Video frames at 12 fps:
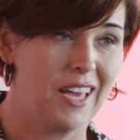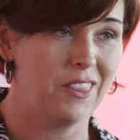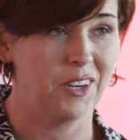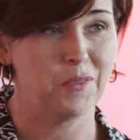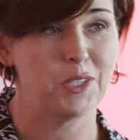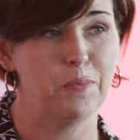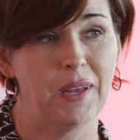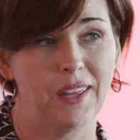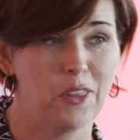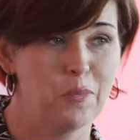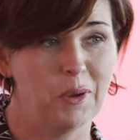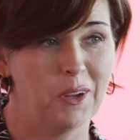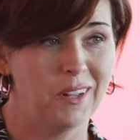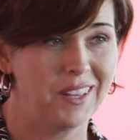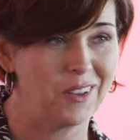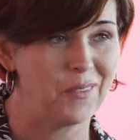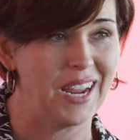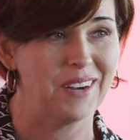it, I thought it was the bell of the ball. I
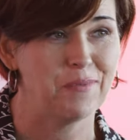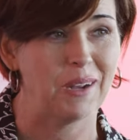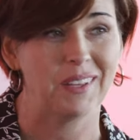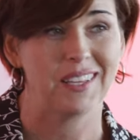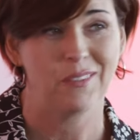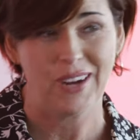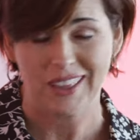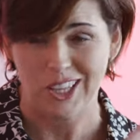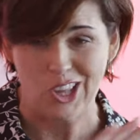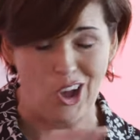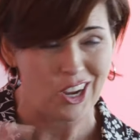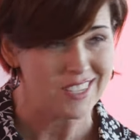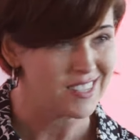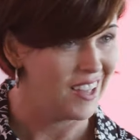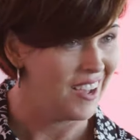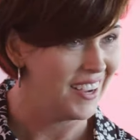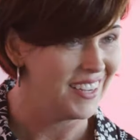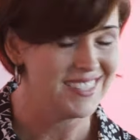thought we had probably we had the longest
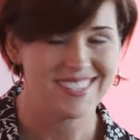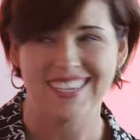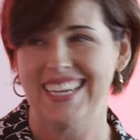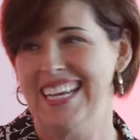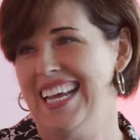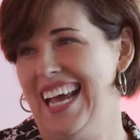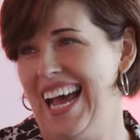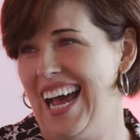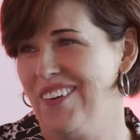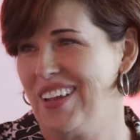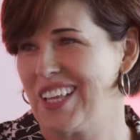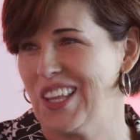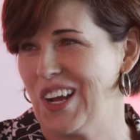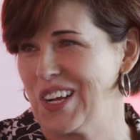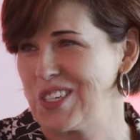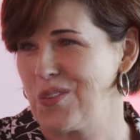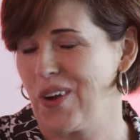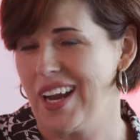lines, uh, we had the
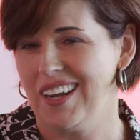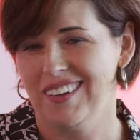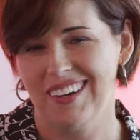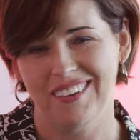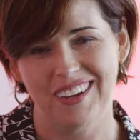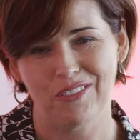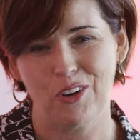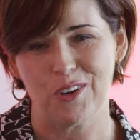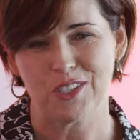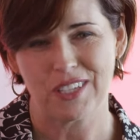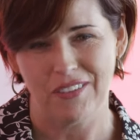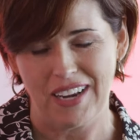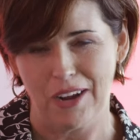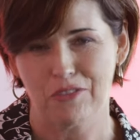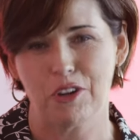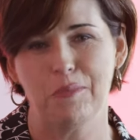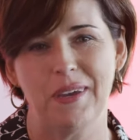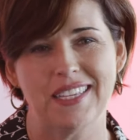longest wait. Uh, of course, giving out
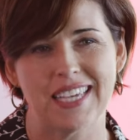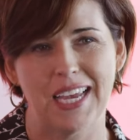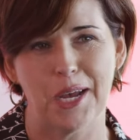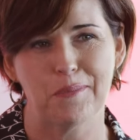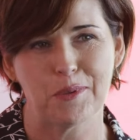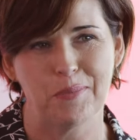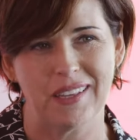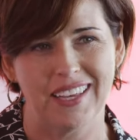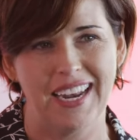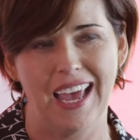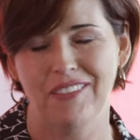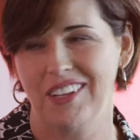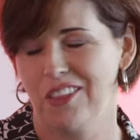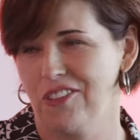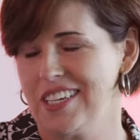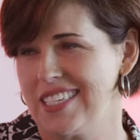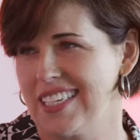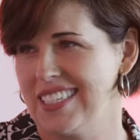free pizza helps, but then having the
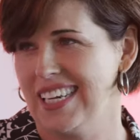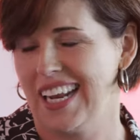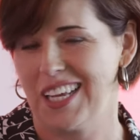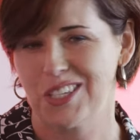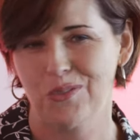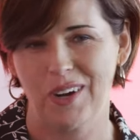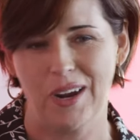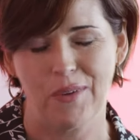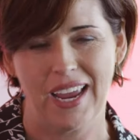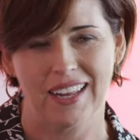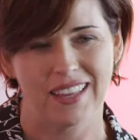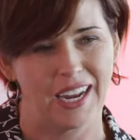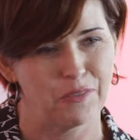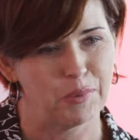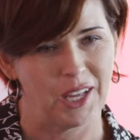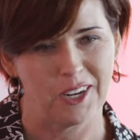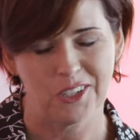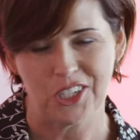360 dance, where, and we had a lot of
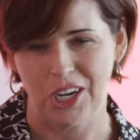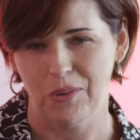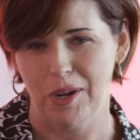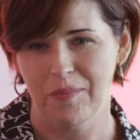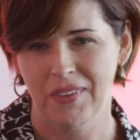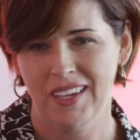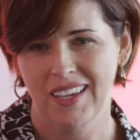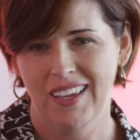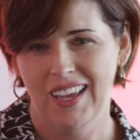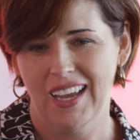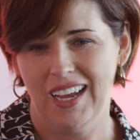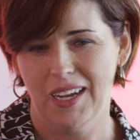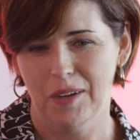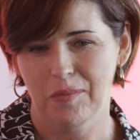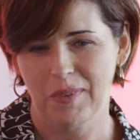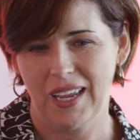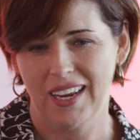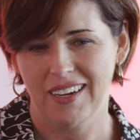players show up
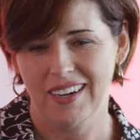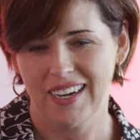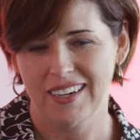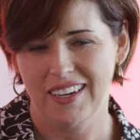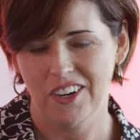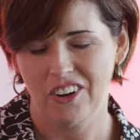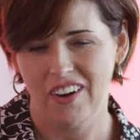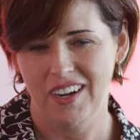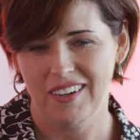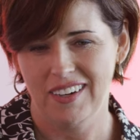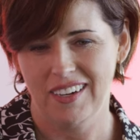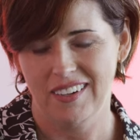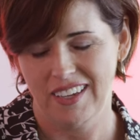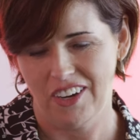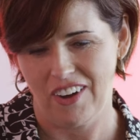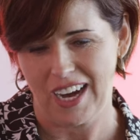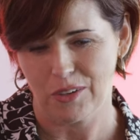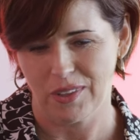um, and and integrate and
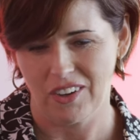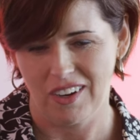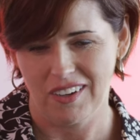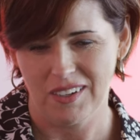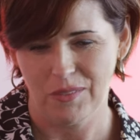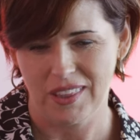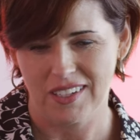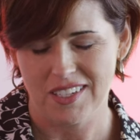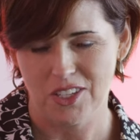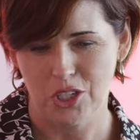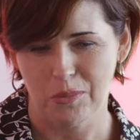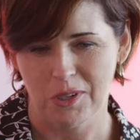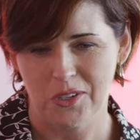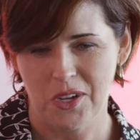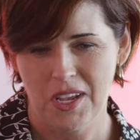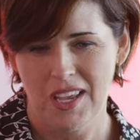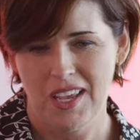interact with our with the consumers.